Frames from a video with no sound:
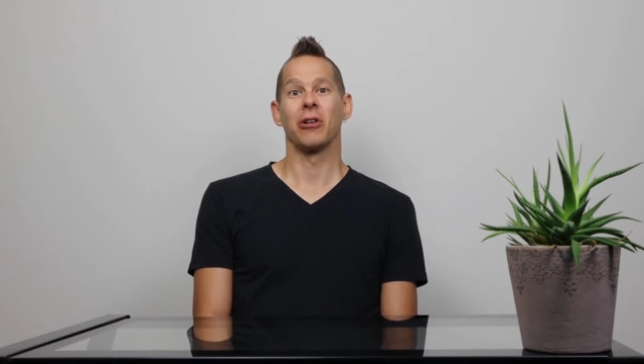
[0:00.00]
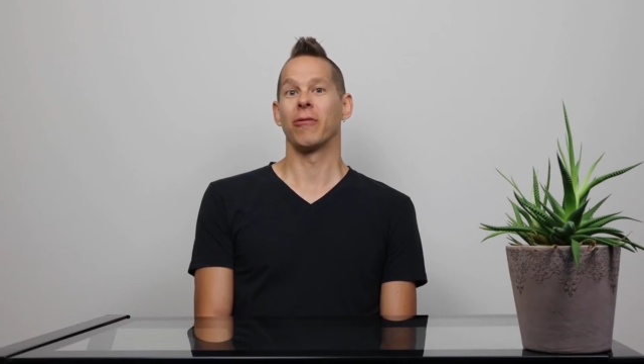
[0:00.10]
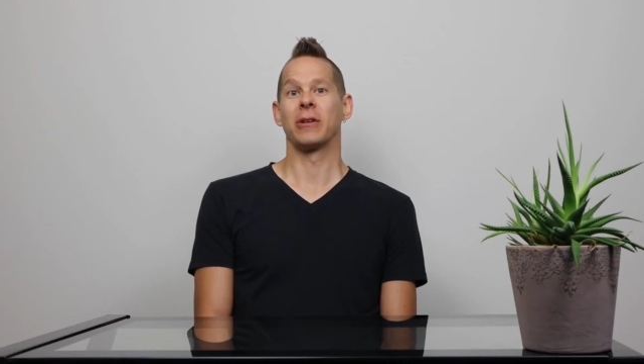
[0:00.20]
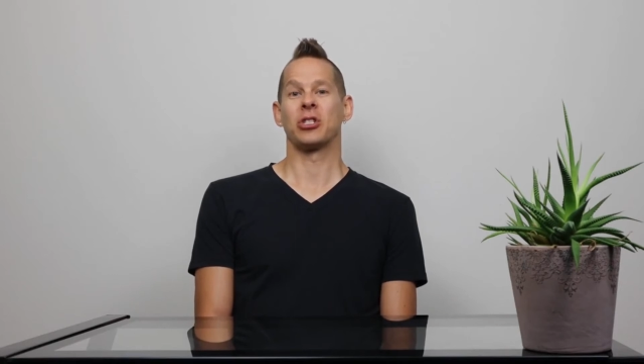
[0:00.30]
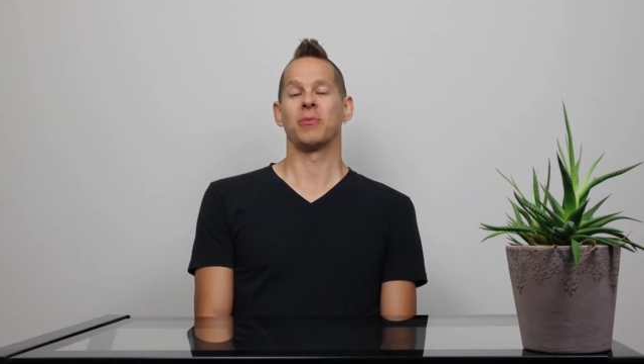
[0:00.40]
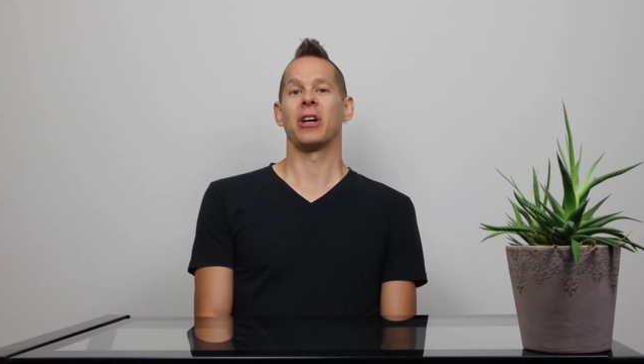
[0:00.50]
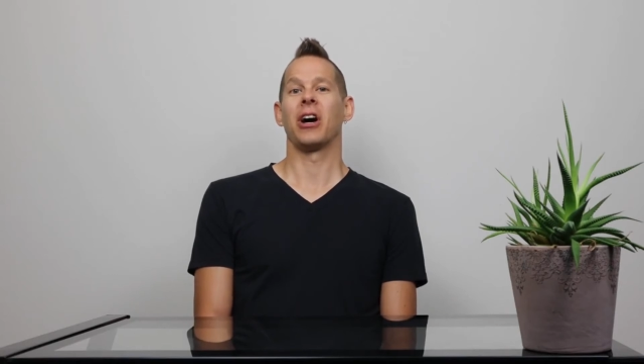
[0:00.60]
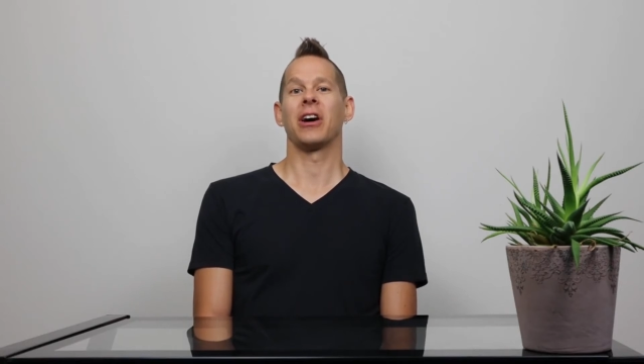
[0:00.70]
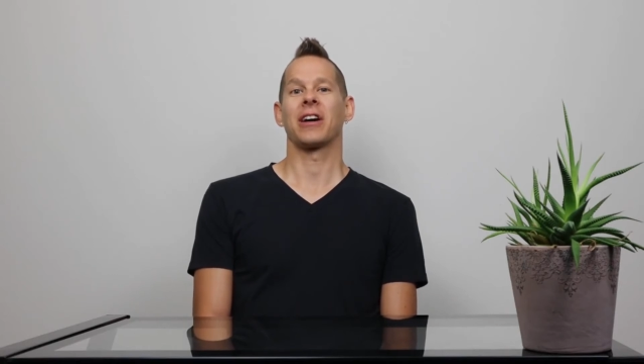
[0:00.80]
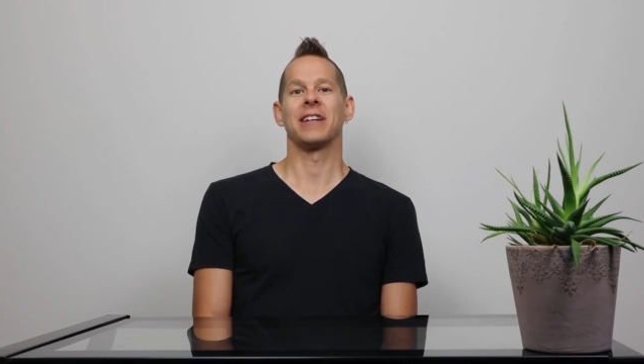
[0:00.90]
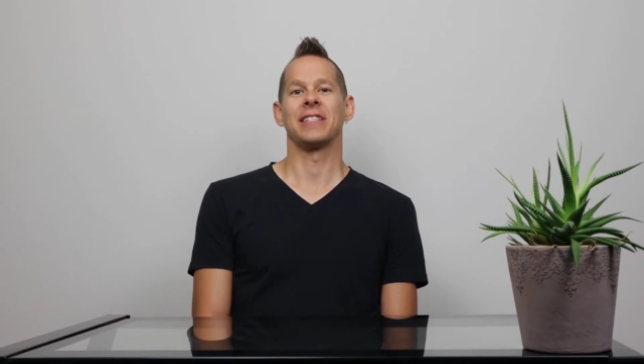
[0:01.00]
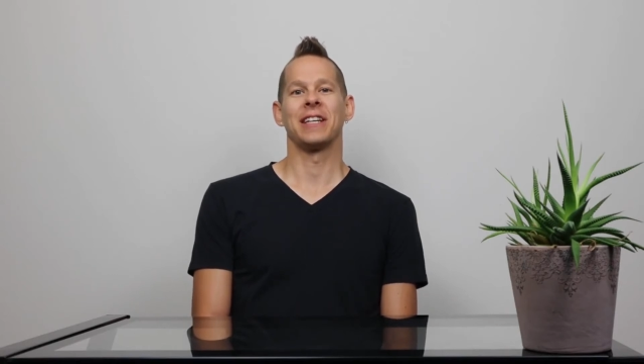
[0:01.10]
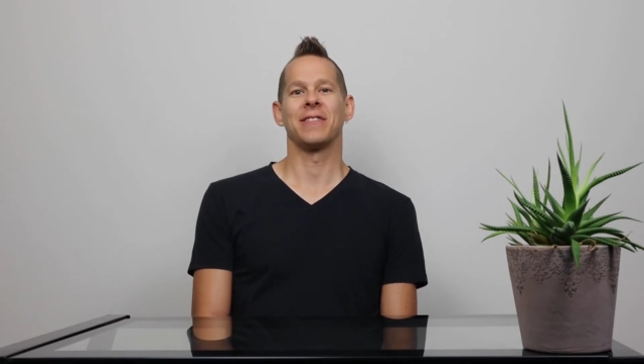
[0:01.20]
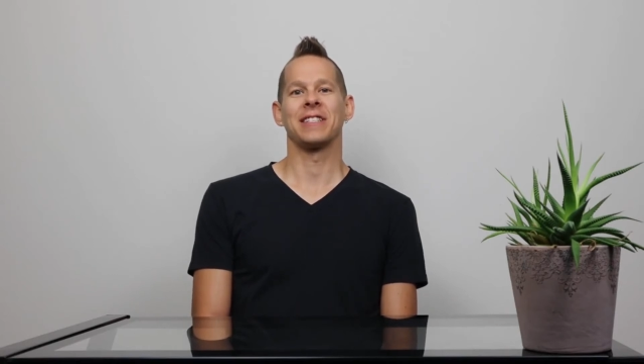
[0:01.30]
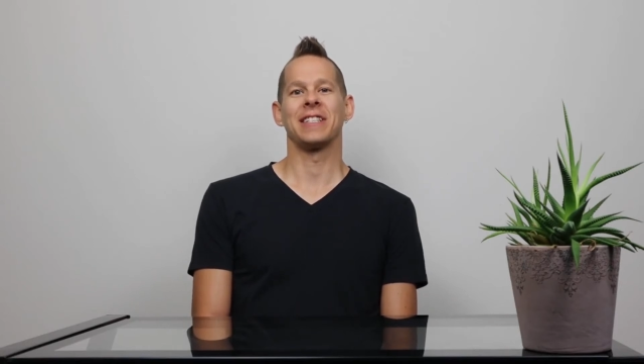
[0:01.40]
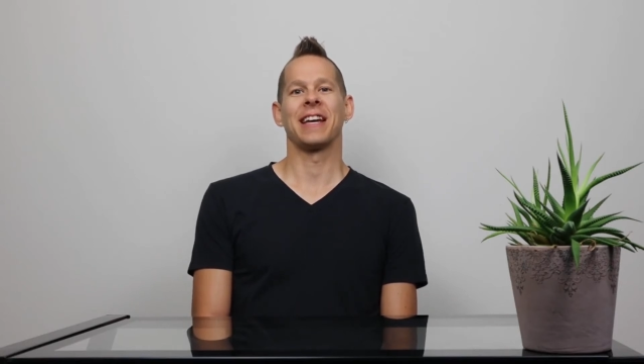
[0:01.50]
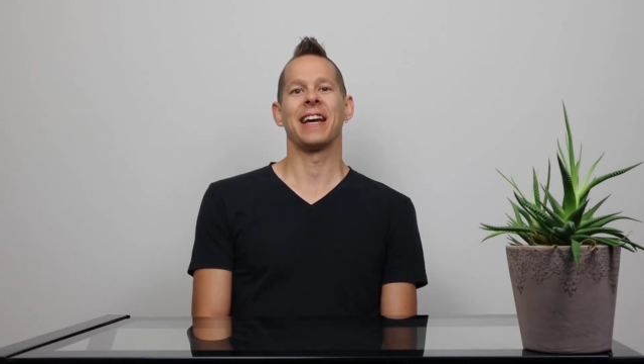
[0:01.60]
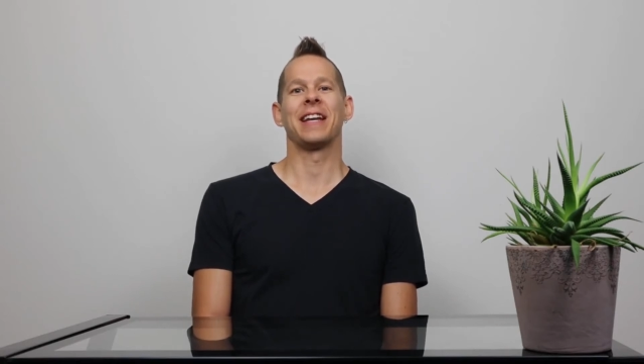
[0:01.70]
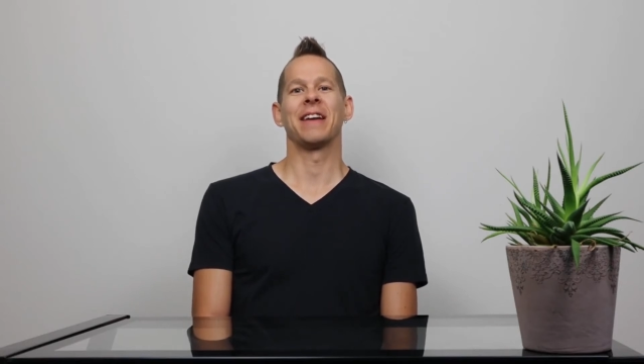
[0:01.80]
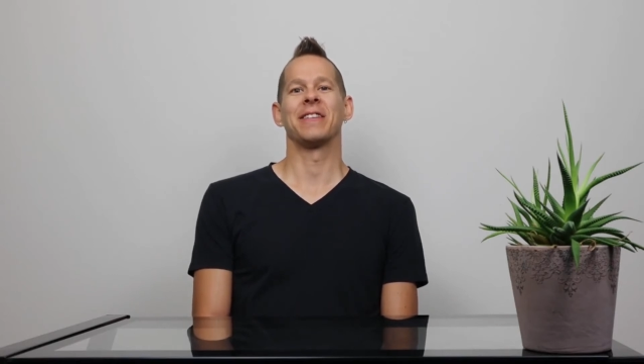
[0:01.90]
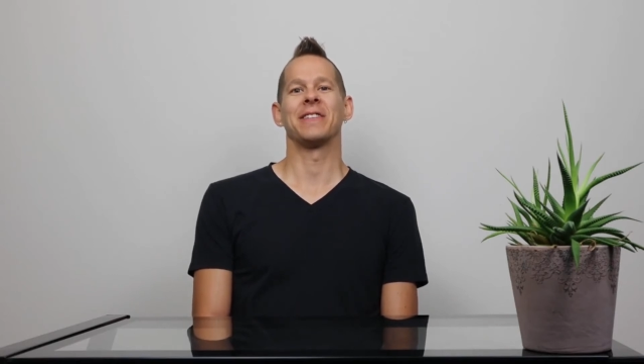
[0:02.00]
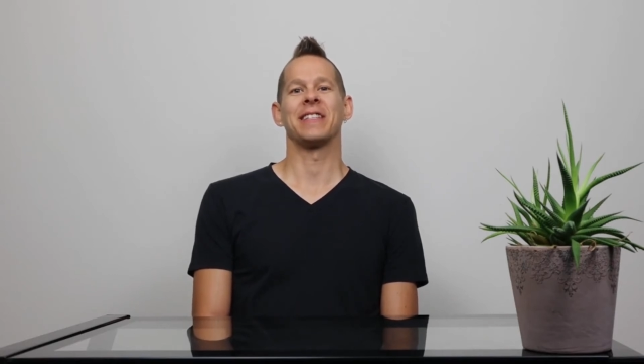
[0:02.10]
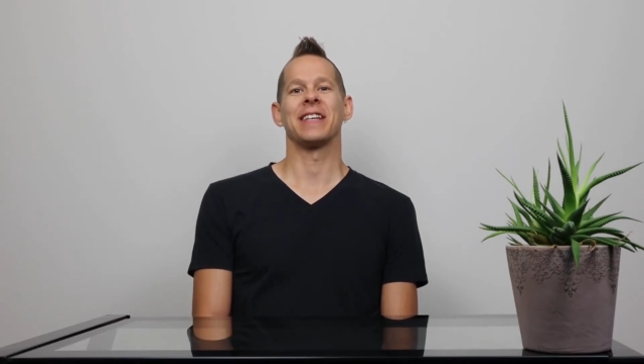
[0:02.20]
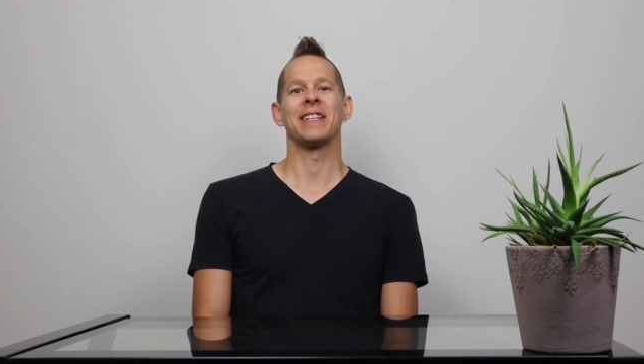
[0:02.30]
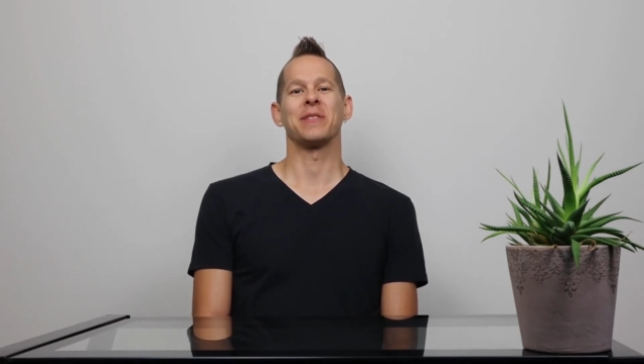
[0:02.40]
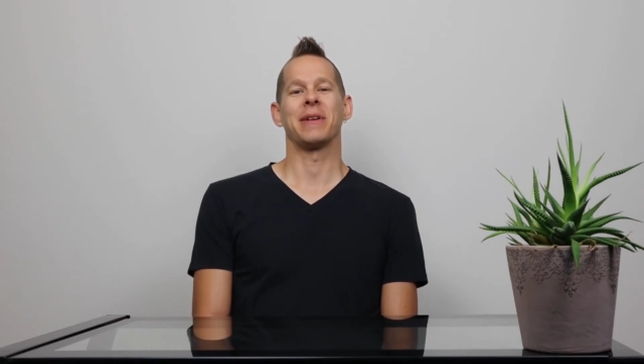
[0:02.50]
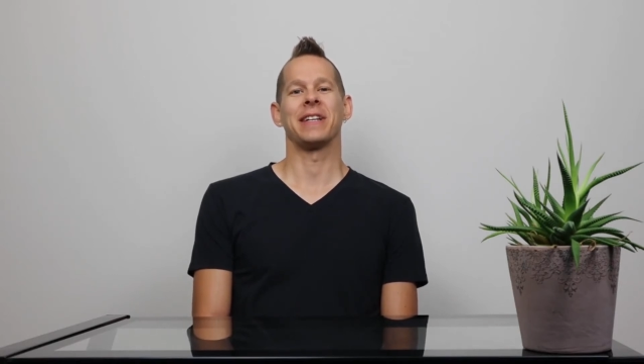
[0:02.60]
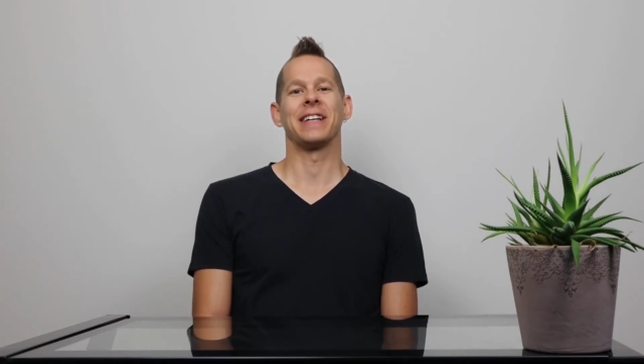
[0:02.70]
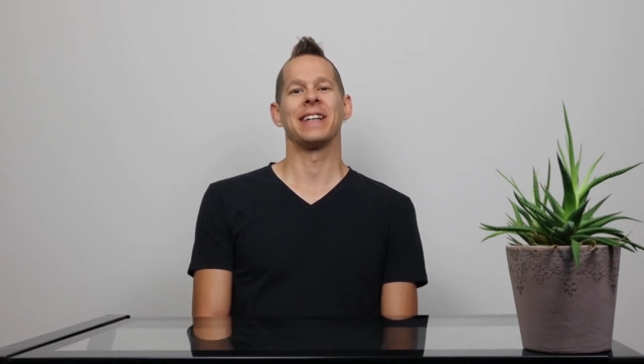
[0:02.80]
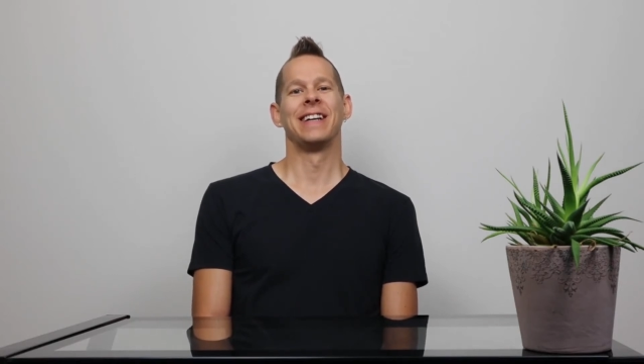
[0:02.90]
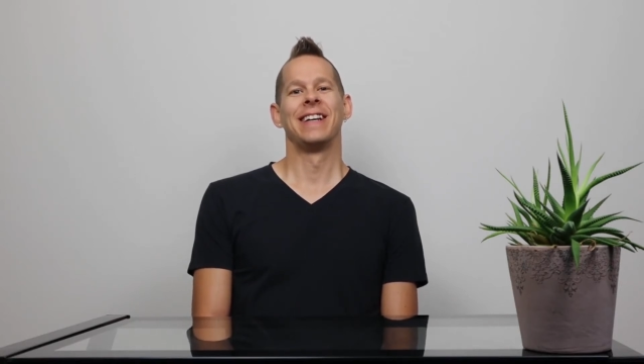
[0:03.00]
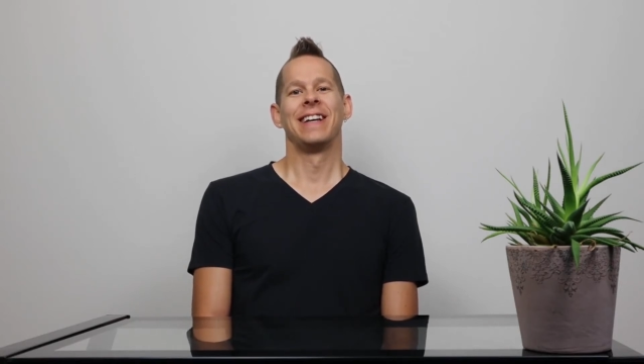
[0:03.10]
or everybody should be Uck. It's never saying any of those things, but uh,